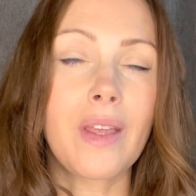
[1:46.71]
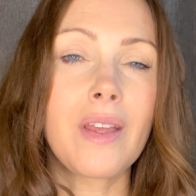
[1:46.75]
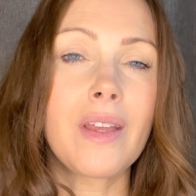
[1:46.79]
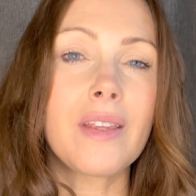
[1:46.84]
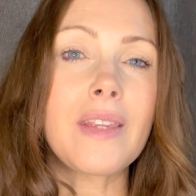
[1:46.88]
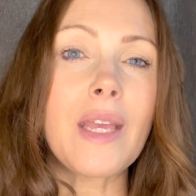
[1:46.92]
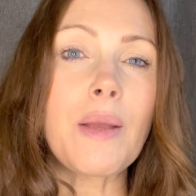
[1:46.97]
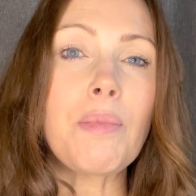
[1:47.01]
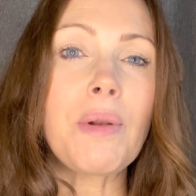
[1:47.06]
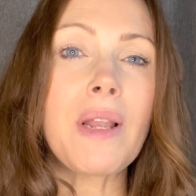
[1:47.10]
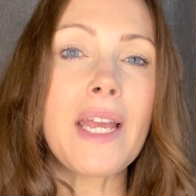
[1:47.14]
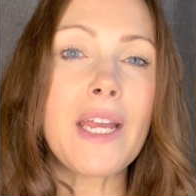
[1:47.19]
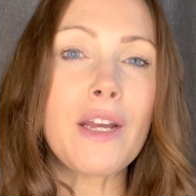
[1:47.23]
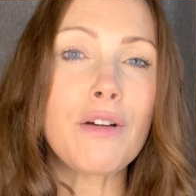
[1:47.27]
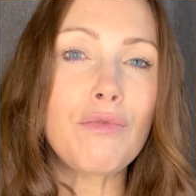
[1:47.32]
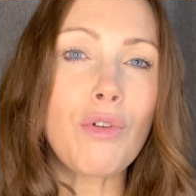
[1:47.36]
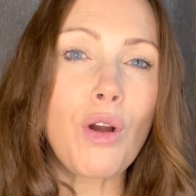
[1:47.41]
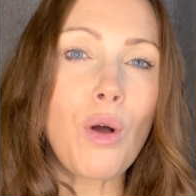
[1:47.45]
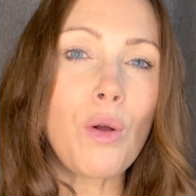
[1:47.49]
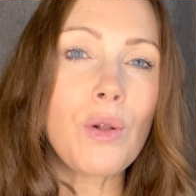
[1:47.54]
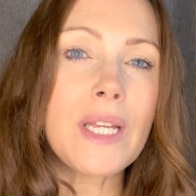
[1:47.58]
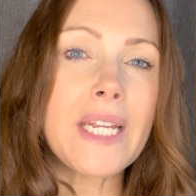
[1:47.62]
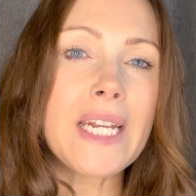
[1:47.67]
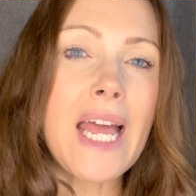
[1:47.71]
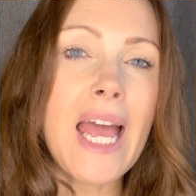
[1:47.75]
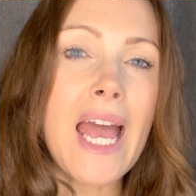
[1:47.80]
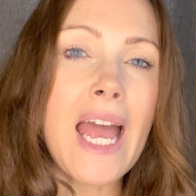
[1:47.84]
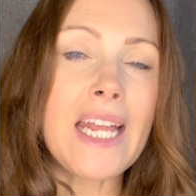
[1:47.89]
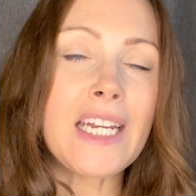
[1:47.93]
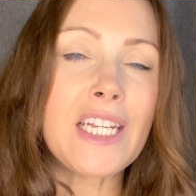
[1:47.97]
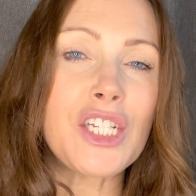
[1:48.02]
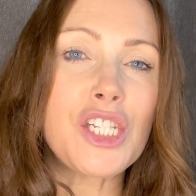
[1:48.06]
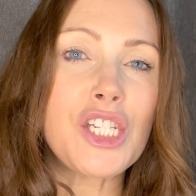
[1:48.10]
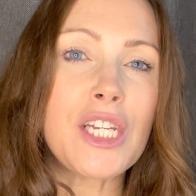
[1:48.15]
They play a role in
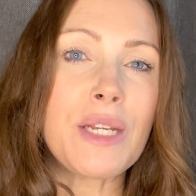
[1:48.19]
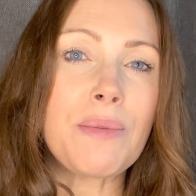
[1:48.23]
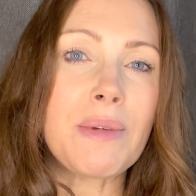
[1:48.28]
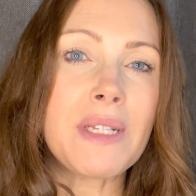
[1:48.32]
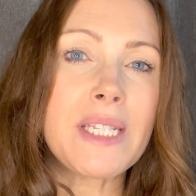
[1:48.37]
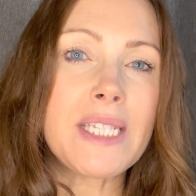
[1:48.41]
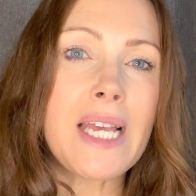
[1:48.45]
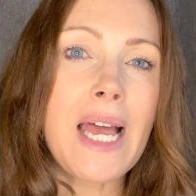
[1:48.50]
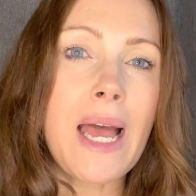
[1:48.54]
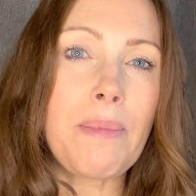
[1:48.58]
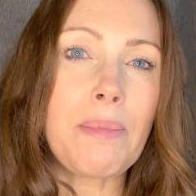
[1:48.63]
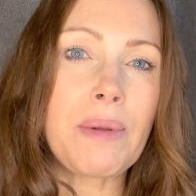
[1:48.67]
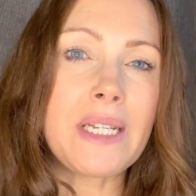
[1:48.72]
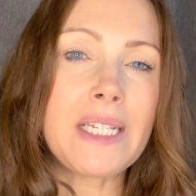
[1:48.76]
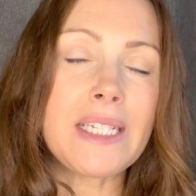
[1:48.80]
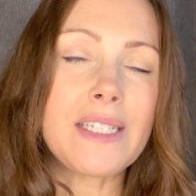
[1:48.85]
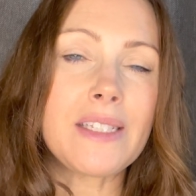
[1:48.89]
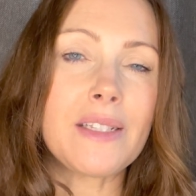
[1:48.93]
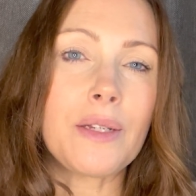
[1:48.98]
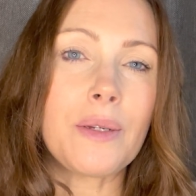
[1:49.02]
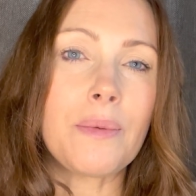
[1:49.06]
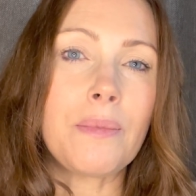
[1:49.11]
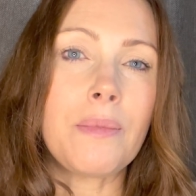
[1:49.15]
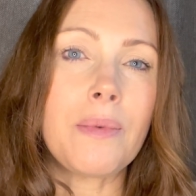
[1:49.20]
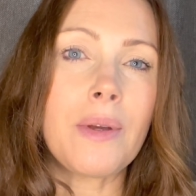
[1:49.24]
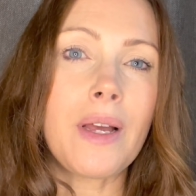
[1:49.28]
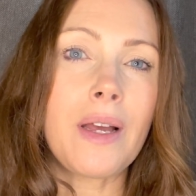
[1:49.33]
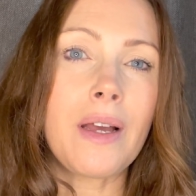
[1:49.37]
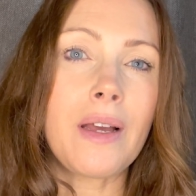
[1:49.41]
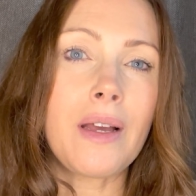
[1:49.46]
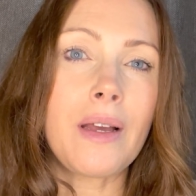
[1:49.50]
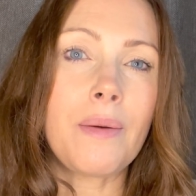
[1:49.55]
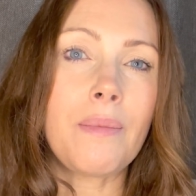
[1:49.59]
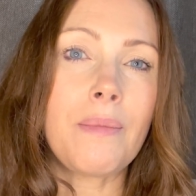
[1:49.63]
energy metabolism
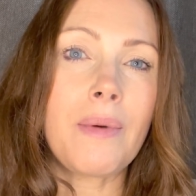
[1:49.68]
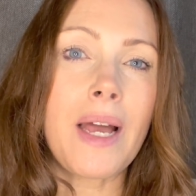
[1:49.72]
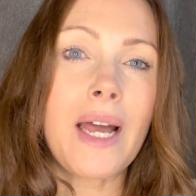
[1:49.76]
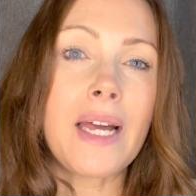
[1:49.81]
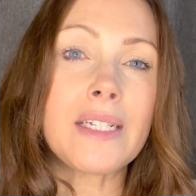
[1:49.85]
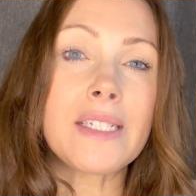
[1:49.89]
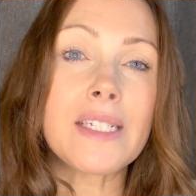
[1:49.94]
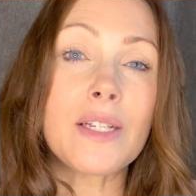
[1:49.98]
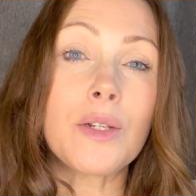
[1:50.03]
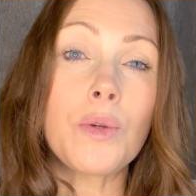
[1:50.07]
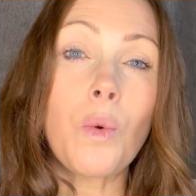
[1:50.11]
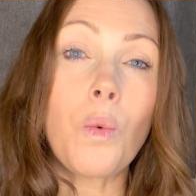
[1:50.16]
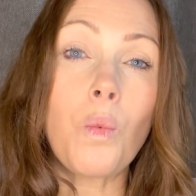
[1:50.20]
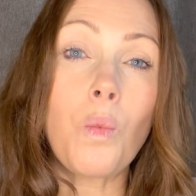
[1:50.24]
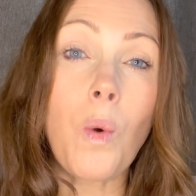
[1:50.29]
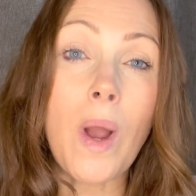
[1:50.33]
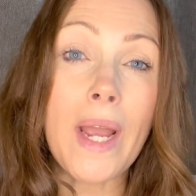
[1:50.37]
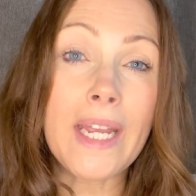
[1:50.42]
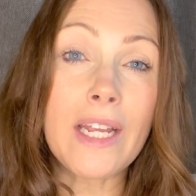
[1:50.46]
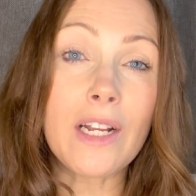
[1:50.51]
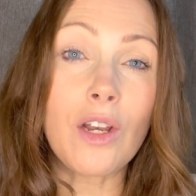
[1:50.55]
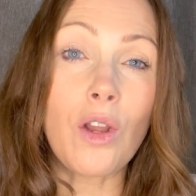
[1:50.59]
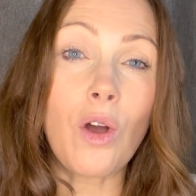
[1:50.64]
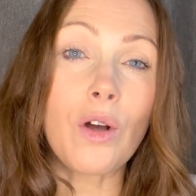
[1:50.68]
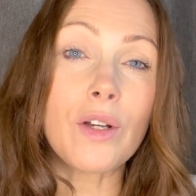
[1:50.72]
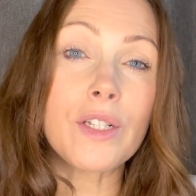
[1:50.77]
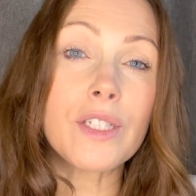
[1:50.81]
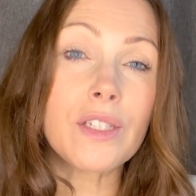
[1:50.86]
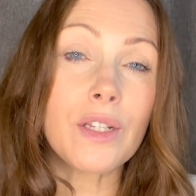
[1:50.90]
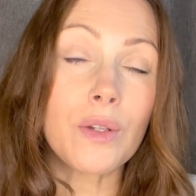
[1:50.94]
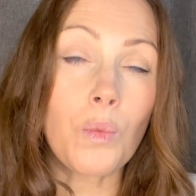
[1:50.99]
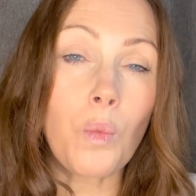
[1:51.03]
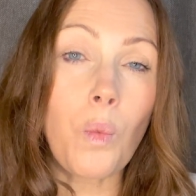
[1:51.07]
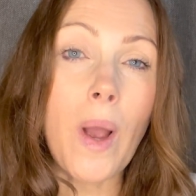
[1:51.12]
and in weight loss
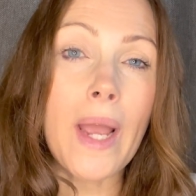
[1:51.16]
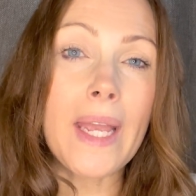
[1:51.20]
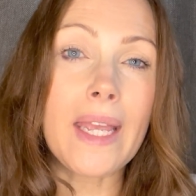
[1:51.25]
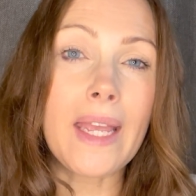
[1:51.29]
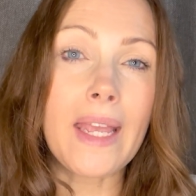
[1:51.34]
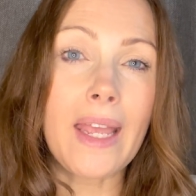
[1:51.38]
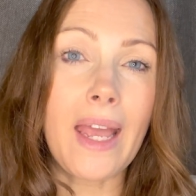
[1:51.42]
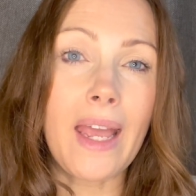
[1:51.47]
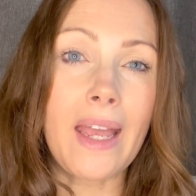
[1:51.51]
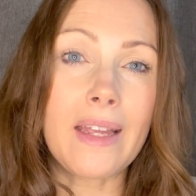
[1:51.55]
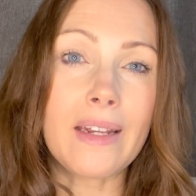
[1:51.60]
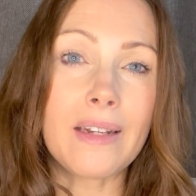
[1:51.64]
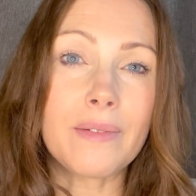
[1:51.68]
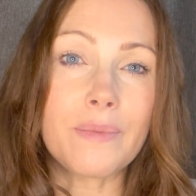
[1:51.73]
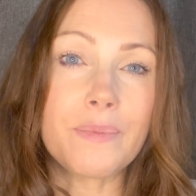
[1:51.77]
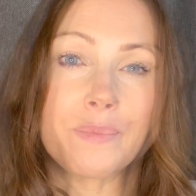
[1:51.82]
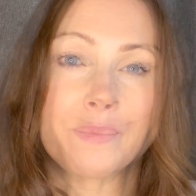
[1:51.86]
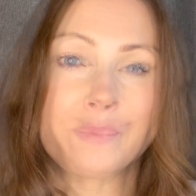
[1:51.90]
and weight gain.